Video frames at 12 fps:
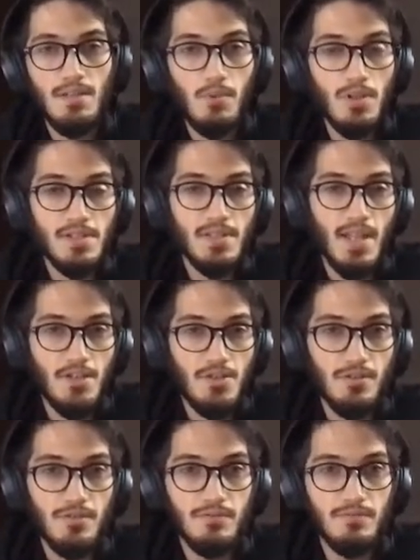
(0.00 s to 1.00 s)

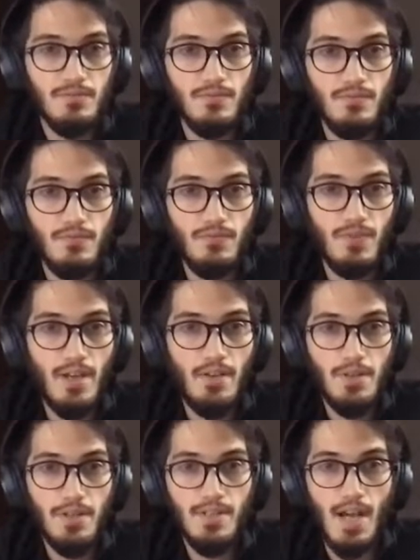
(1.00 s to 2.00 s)
extension,
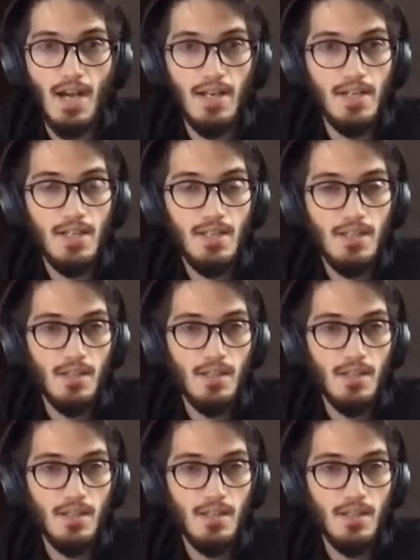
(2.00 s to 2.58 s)
very tiny,